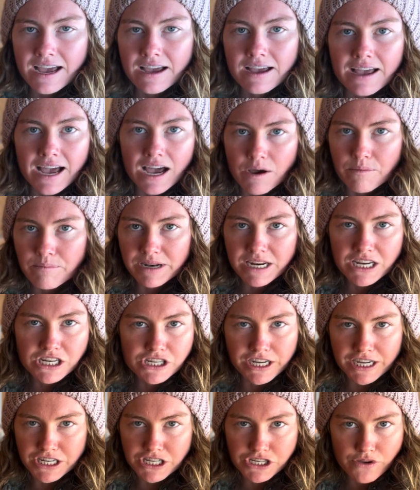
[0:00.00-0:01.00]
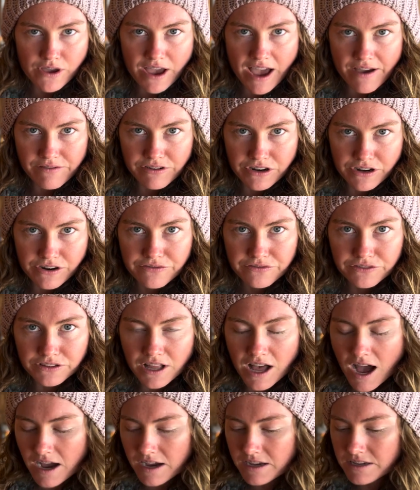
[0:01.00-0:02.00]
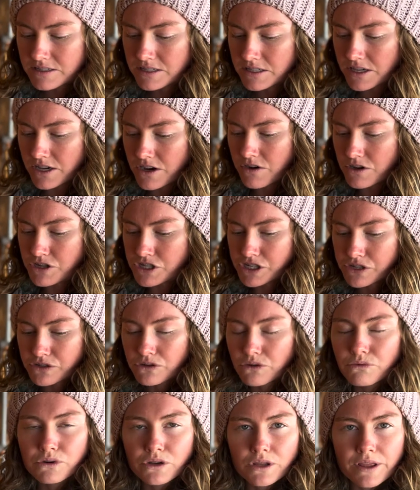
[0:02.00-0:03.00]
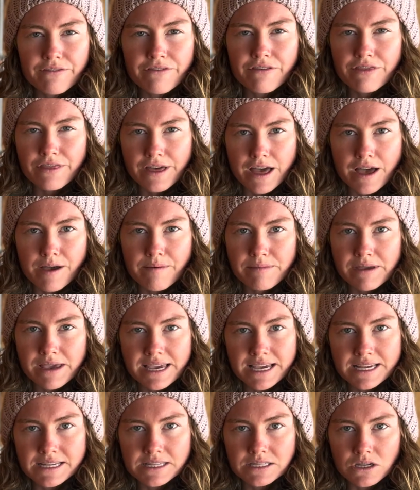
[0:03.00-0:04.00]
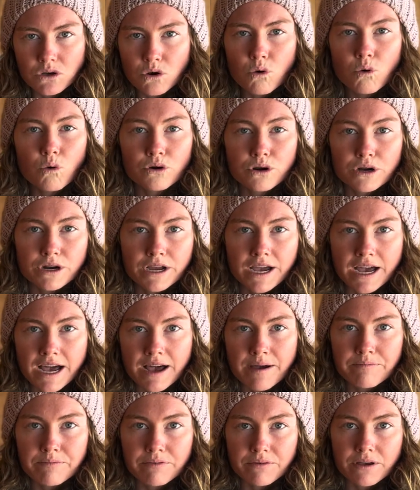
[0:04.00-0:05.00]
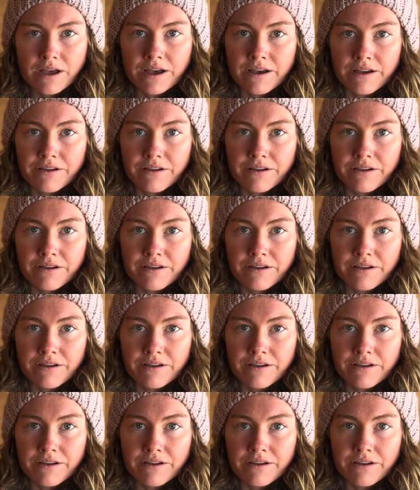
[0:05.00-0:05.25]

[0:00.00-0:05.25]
how many chickens you have in your flock. So a general rule of thumb is a 1/4 cup of